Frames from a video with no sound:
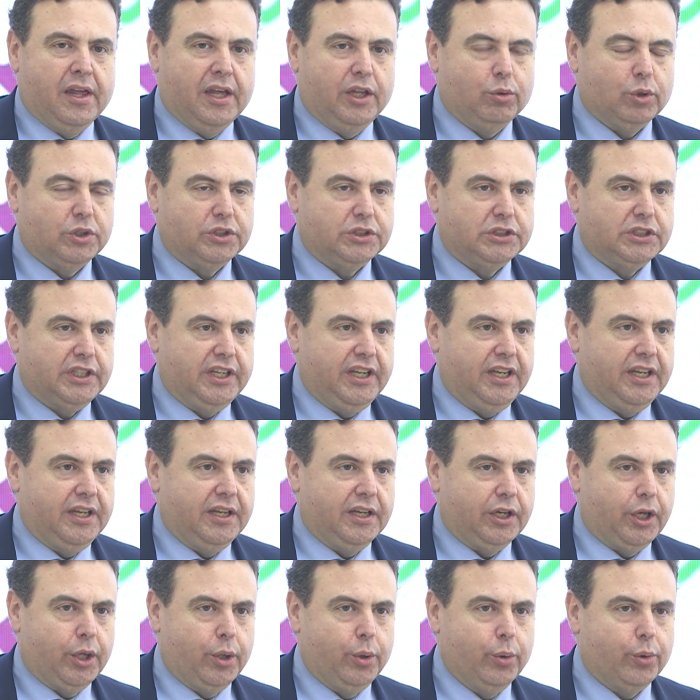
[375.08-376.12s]
was
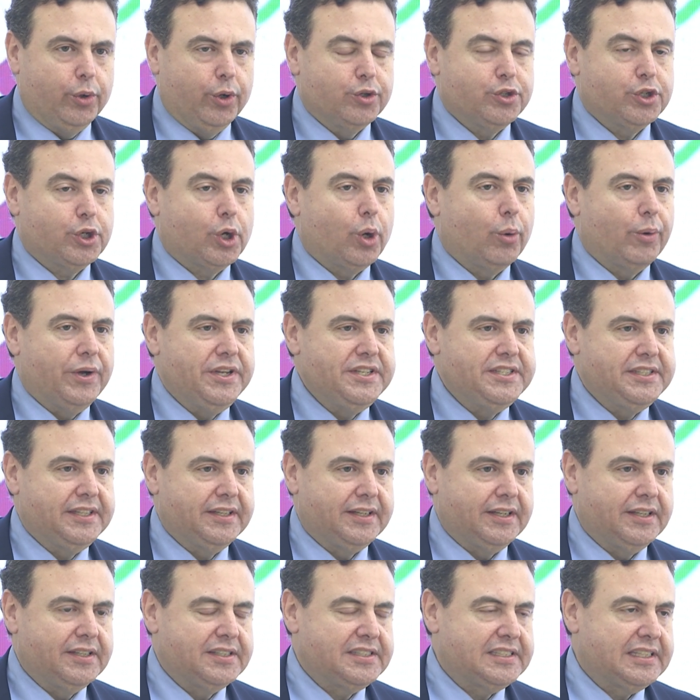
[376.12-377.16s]
a curious
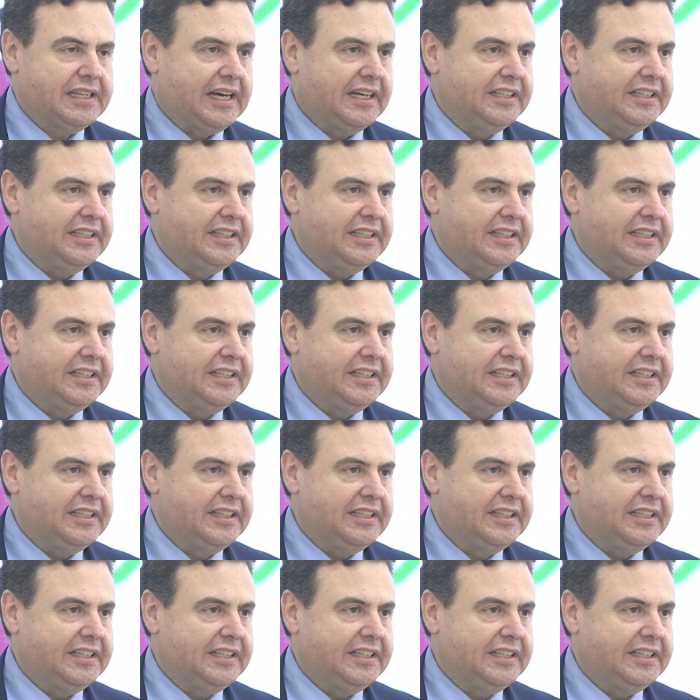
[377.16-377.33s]
coincidence.